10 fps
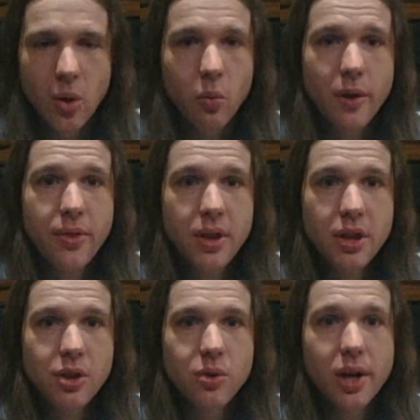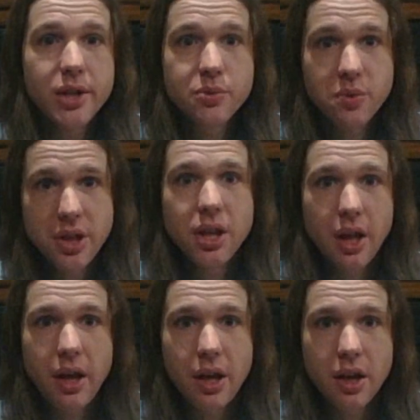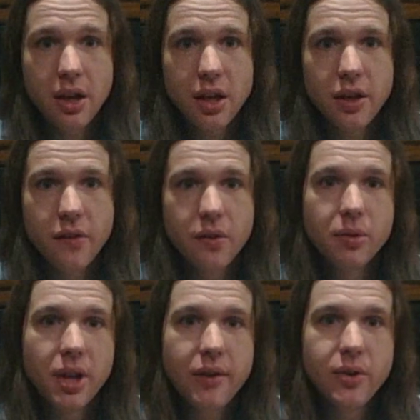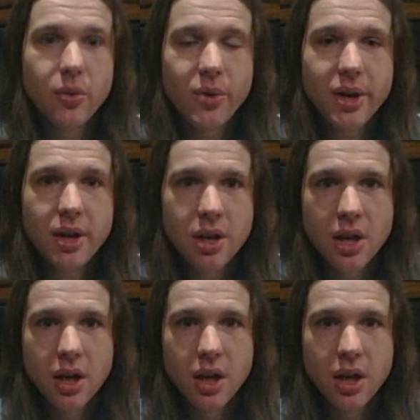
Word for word: One thing that you guys really like is you love it when